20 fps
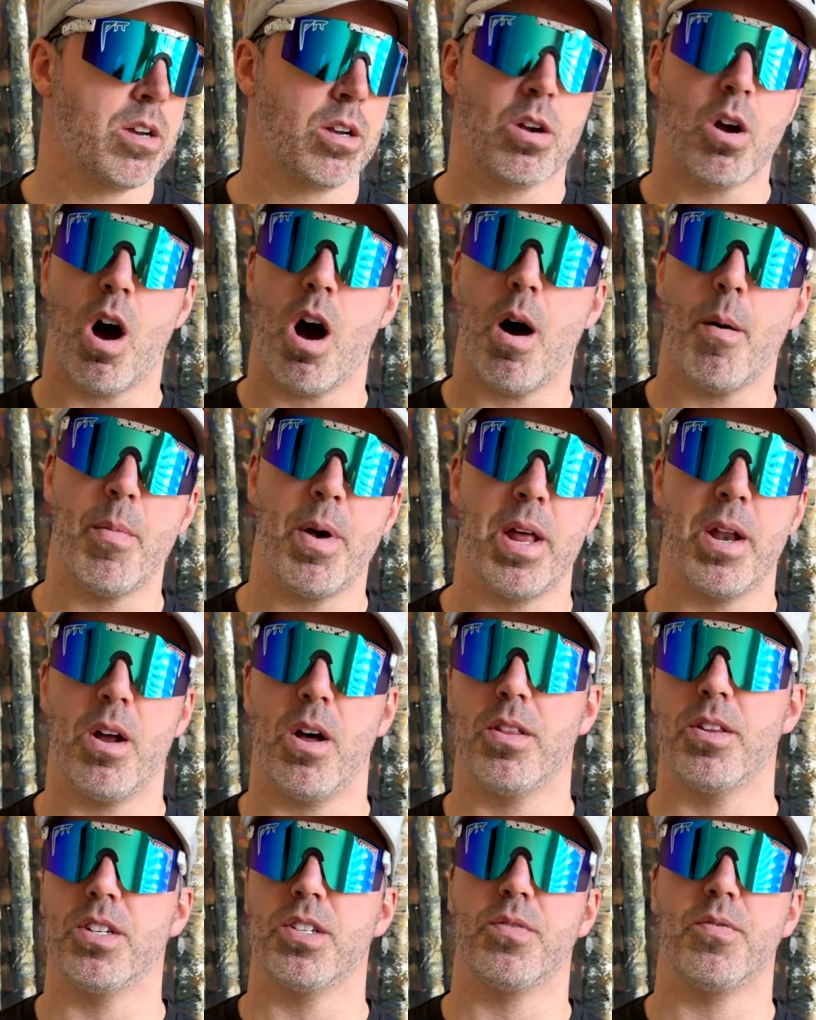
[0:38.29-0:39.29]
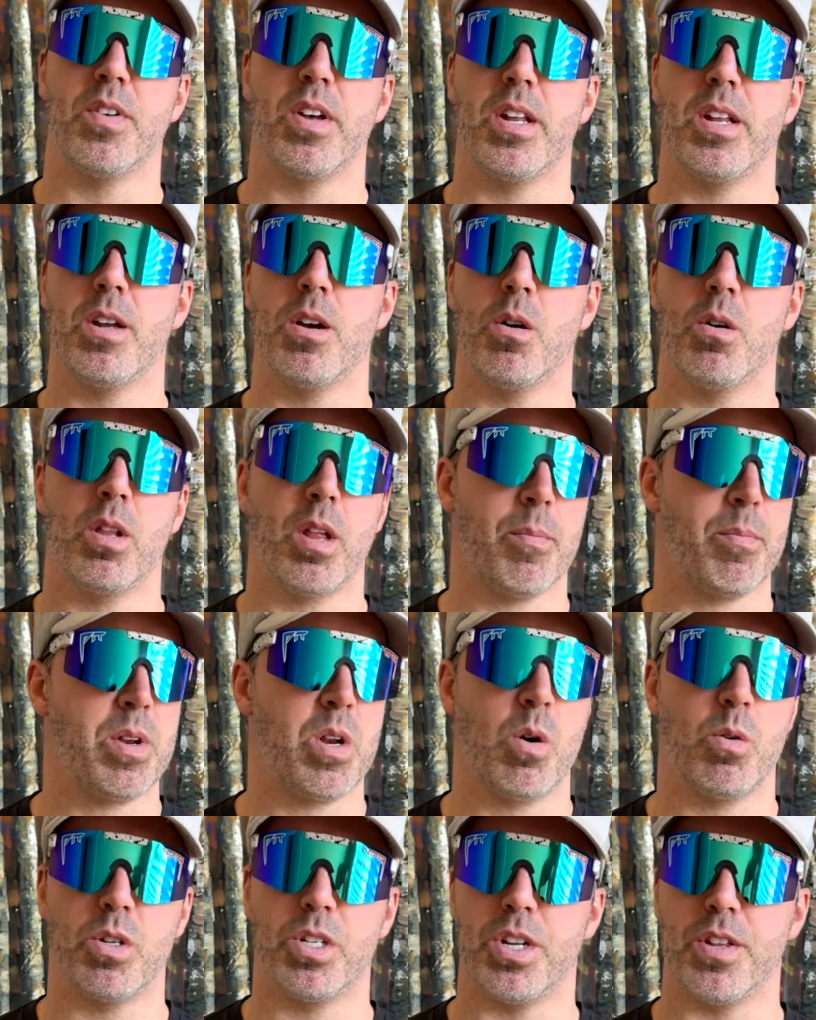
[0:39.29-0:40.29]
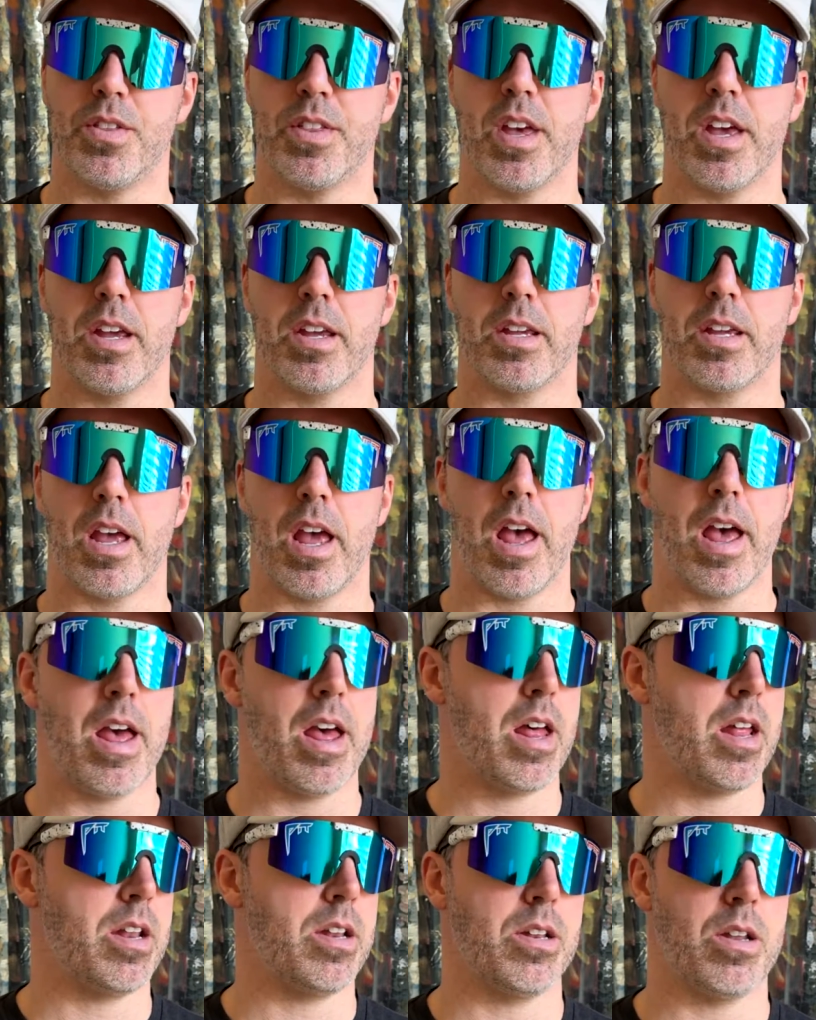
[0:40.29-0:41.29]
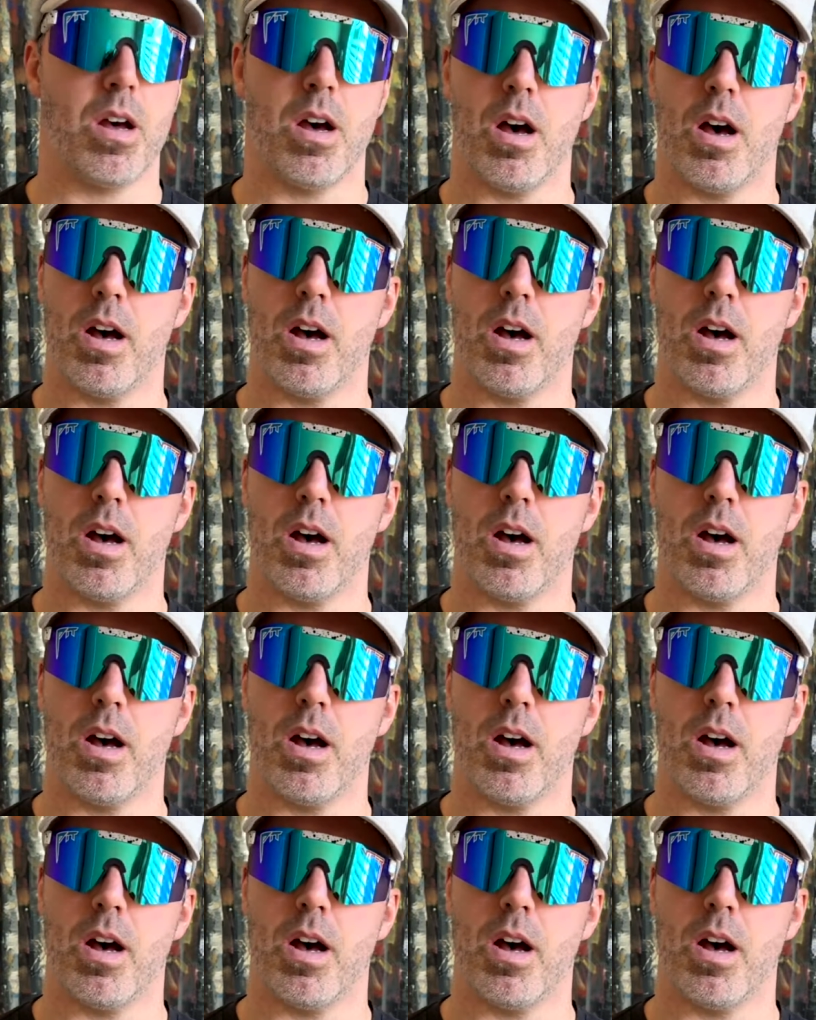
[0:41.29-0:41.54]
comment on this video, let me know what you think, and